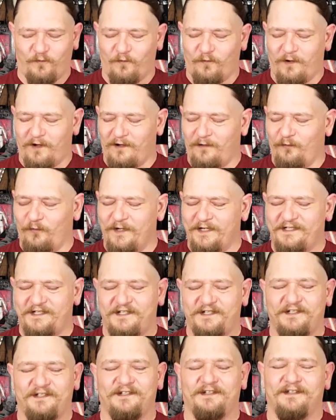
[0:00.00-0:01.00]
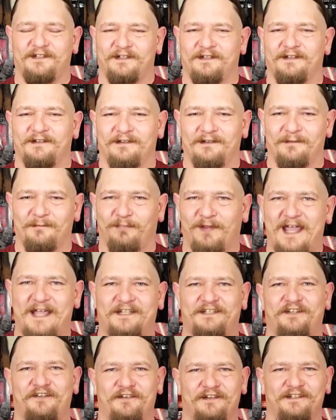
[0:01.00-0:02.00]
well, which
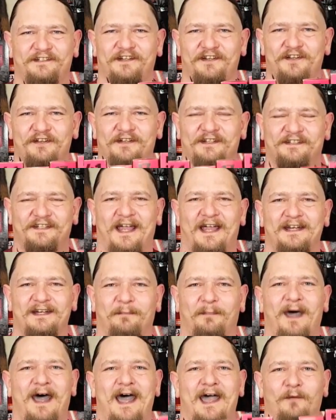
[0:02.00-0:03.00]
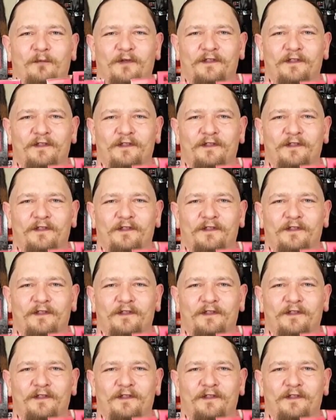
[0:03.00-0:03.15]
Black Series do you decide to buy?